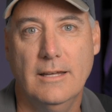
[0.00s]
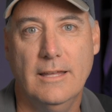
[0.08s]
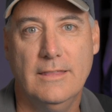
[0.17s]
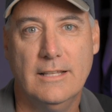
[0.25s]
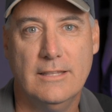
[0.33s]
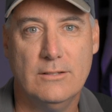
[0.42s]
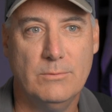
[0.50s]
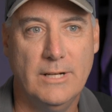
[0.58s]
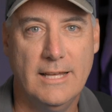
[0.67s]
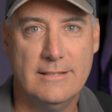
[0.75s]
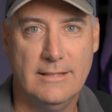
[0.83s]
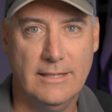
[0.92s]
I think this one
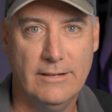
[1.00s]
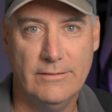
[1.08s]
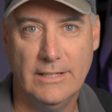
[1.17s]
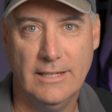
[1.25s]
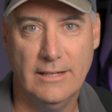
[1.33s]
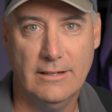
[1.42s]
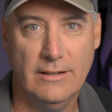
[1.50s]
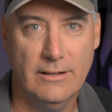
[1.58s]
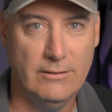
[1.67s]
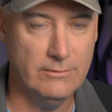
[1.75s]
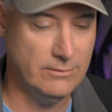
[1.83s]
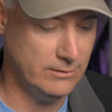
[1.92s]
has 11 gig
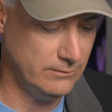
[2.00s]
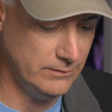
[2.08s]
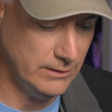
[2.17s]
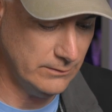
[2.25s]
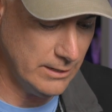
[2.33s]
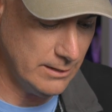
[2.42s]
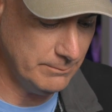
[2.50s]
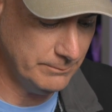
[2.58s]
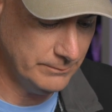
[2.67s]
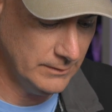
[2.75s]
of, of VRAM.